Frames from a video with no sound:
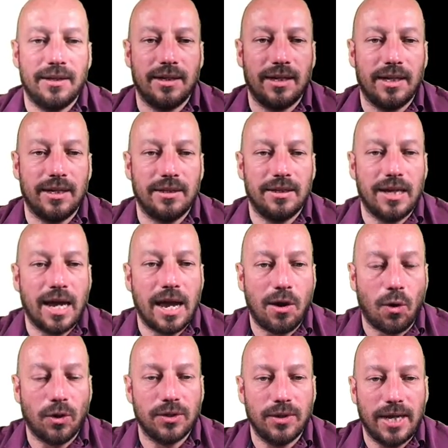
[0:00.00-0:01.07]
And I
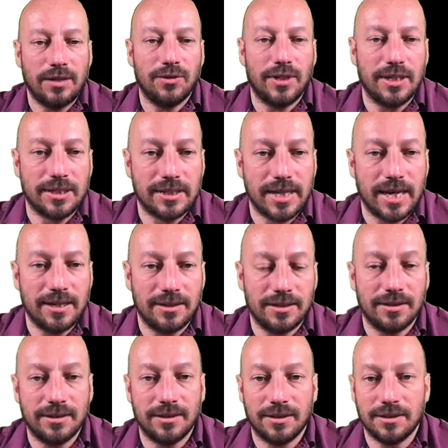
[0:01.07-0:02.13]
also had to understand
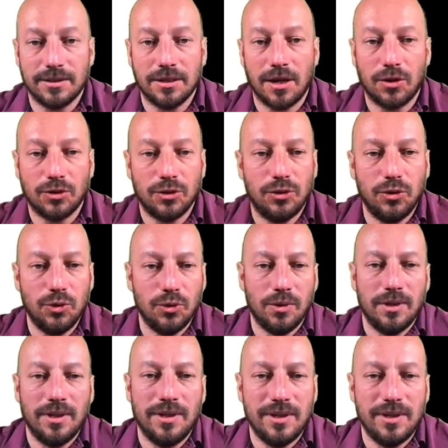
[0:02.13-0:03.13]
how to do